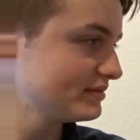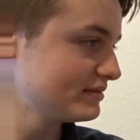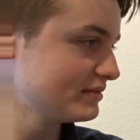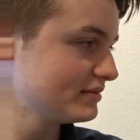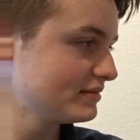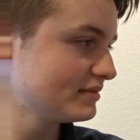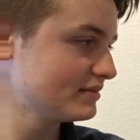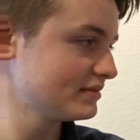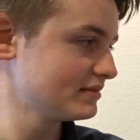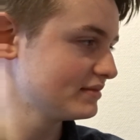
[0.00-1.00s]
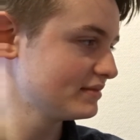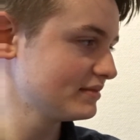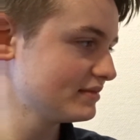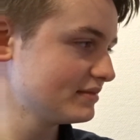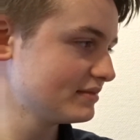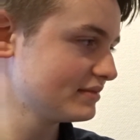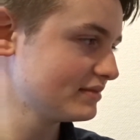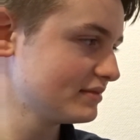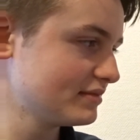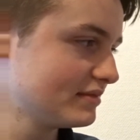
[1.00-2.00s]

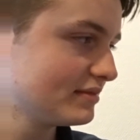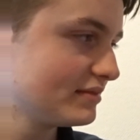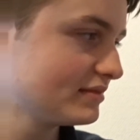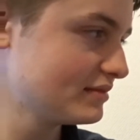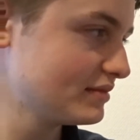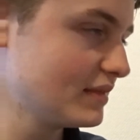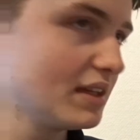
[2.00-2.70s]
This person isn't speaking.